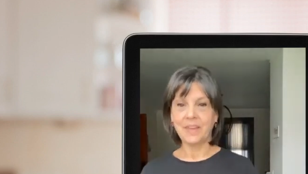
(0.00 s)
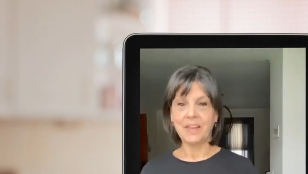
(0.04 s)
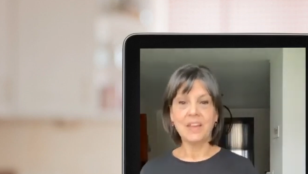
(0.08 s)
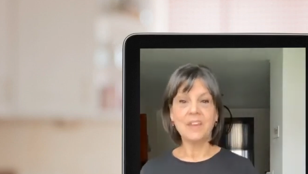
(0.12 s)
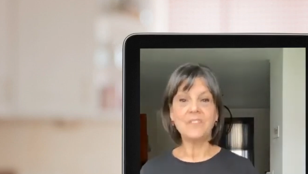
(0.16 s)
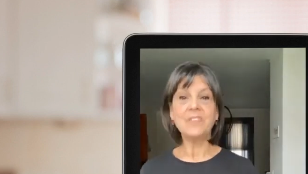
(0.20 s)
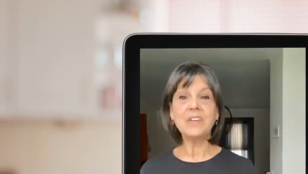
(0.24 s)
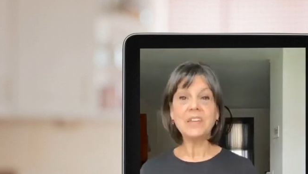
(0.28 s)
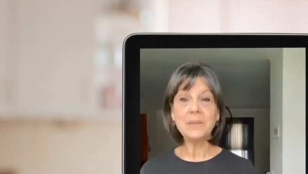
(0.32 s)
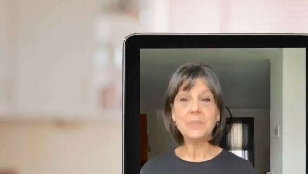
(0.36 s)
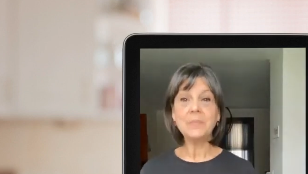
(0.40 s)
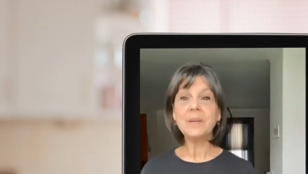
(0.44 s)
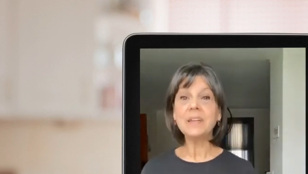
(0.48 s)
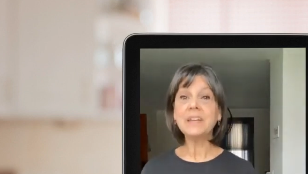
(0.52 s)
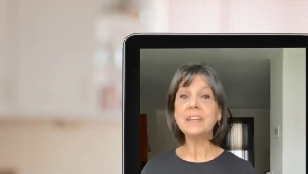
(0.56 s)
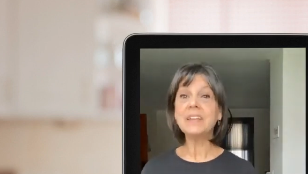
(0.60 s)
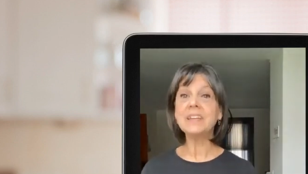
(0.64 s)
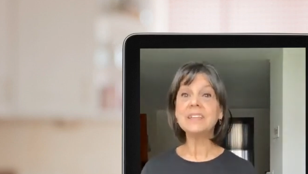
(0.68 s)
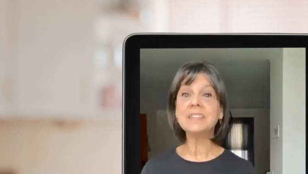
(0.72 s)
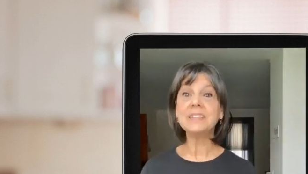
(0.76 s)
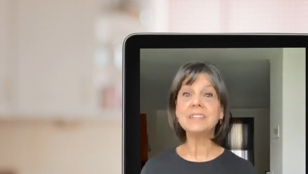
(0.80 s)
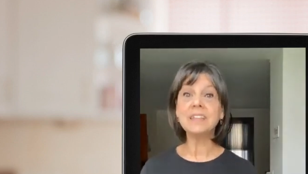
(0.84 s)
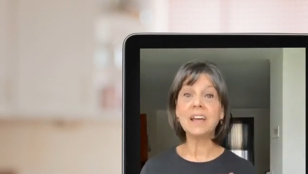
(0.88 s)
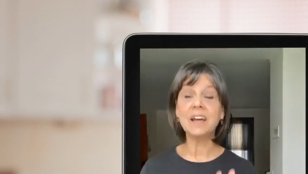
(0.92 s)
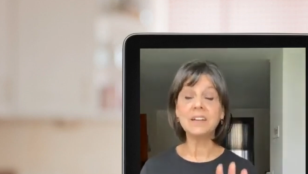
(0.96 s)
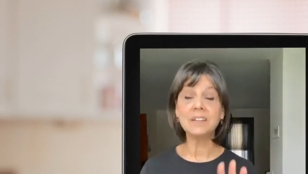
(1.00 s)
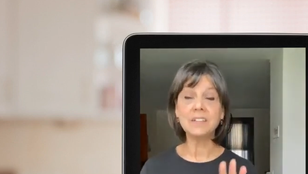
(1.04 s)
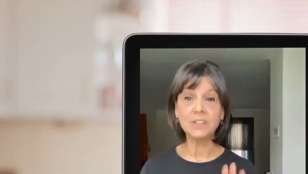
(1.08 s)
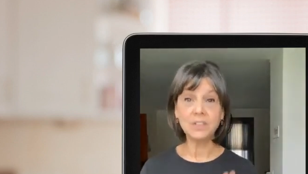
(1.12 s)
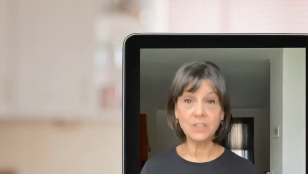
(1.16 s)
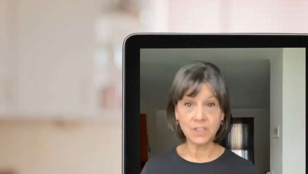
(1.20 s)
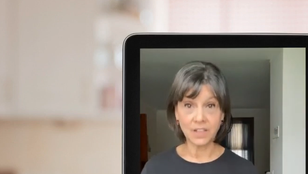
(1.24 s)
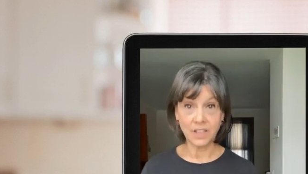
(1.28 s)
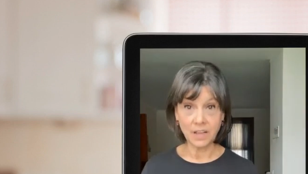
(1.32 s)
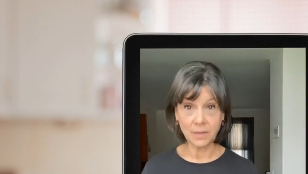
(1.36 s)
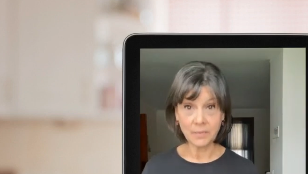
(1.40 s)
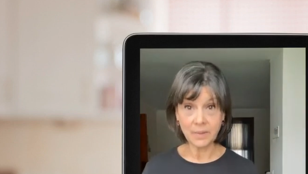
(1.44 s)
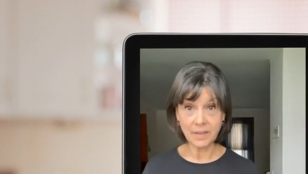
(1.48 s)
If anybody is on
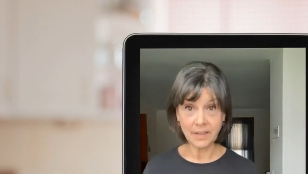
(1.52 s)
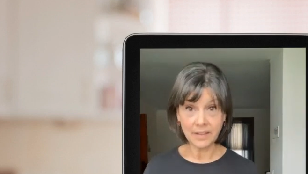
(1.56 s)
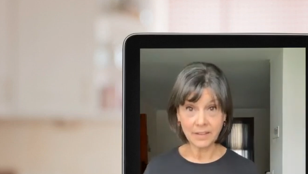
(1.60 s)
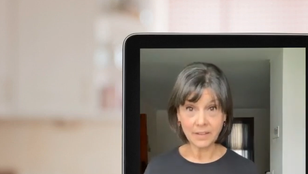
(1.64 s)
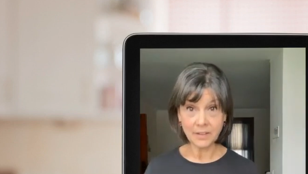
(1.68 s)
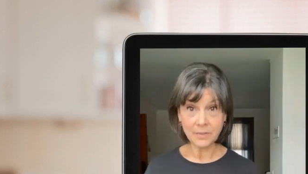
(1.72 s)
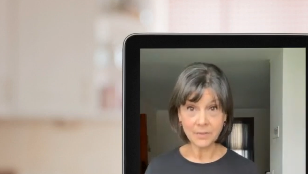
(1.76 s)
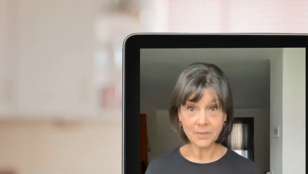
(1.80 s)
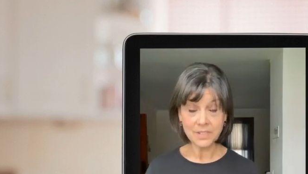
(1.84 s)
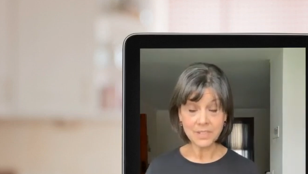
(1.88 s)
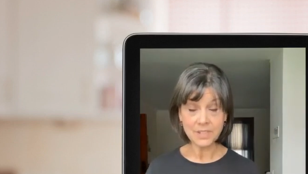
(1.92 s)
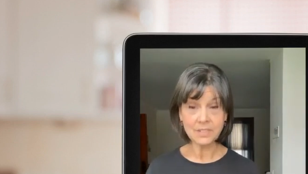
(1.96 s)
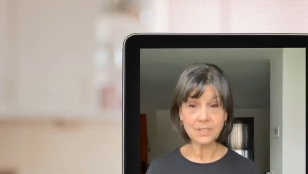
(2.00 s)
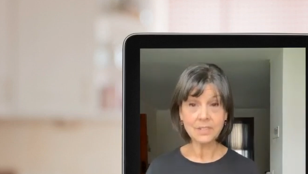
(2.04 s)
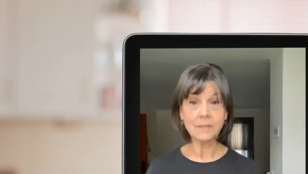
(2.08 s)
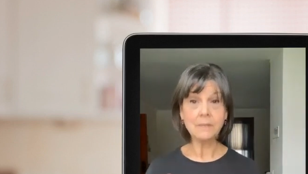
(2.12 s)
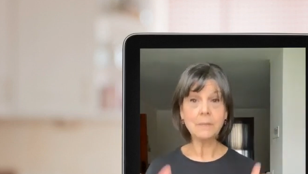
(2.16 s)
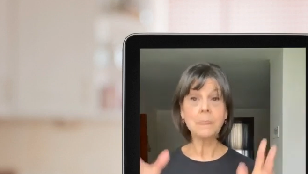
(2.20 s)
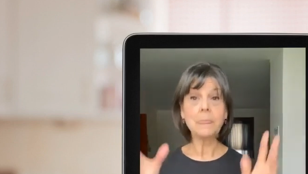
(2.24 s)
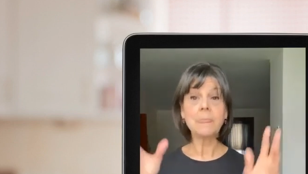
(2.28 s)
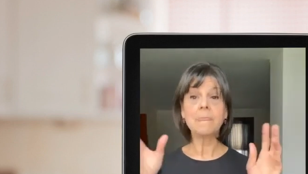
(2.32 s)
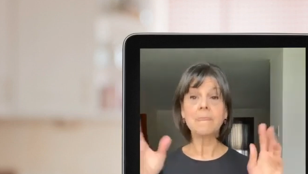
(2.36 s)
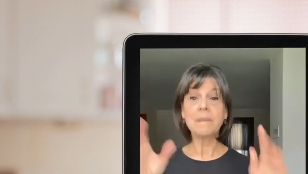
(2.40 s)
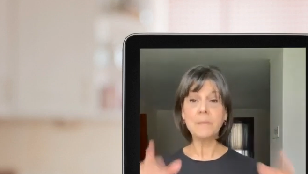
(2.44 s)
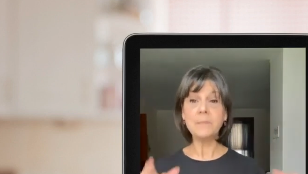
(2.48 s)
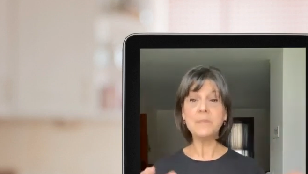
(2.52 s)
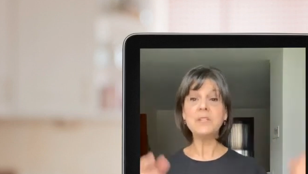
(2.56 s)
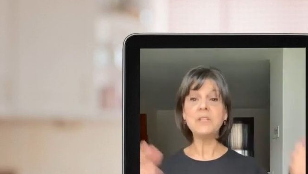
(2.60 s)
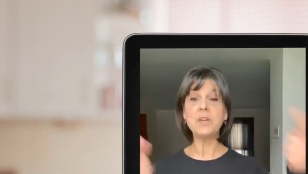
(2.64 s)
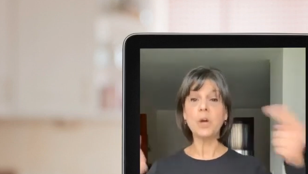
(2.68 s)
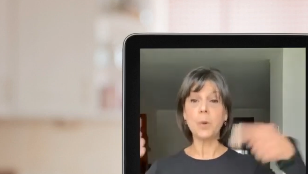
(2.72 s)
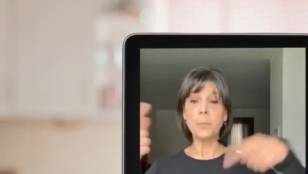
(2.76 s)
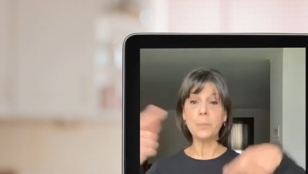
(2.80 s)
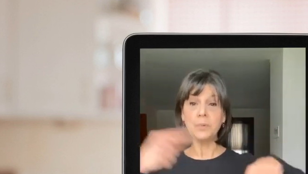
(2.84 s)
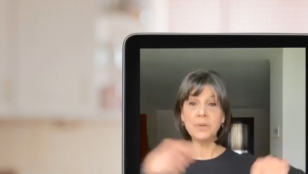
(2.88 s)
Clubhouse, let me know.